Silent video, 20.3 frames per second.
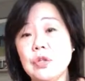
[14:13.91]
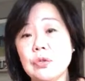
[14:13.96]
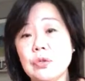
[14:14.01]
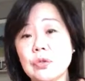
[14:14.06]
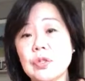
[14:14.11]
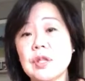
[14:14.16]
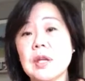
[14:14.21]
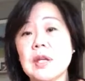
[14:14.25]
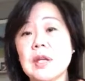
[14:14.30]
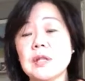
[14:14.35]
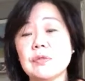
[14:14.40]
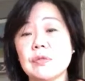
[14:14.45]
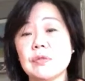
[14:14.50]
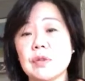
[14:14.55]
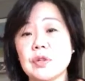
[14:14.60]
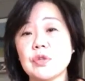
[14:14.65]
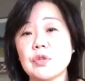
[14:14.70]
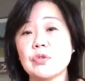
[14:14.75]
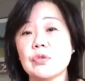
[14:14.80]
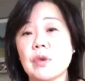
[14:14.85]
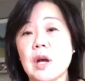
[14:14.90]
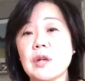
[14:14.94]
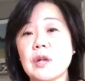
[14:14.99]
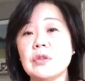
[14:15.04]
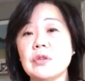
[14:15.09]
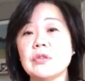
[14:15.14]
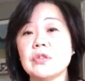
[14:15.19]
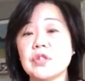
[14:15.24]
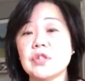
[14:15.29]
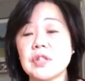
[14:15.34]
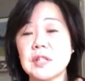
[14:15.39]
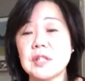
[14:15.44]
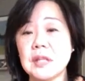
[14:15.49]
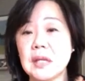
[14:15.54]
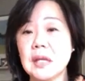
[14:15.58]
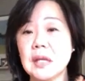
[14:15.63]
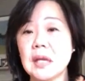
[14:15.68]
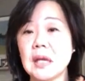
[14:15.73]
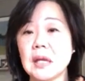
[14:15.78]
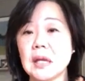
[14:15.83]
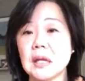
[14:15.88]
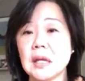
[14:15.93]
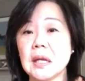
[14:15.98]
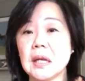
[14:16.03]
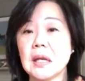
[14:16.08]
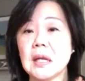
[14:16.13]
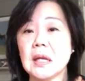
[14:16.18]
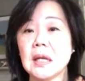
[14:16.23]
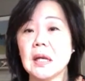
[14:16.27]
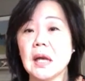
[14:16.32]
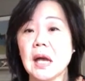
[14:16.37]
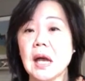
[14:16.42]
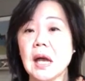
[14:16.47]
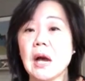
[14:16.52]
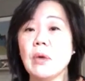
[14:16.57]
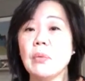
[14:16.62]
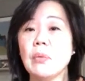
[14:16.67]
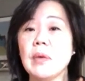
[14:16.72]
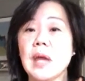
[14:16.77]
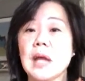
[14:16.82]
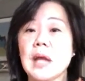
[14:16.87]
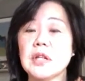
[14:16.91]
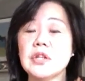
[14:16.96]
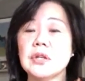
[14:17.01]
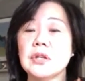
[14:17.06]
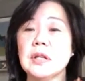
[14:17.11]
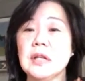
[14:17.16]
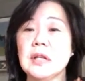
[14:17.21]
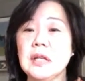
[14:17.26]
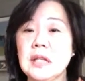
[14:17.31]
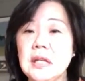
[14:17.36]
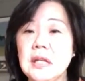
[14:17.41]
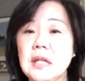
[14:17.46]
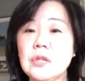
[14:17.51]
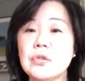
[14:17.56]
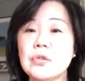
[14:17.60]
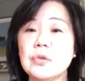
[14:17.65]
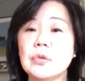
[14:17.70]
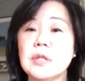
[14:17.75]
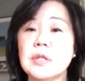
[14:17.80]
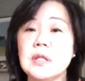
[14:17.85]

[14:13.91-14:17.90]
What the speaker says: use case for us to understand how we actually need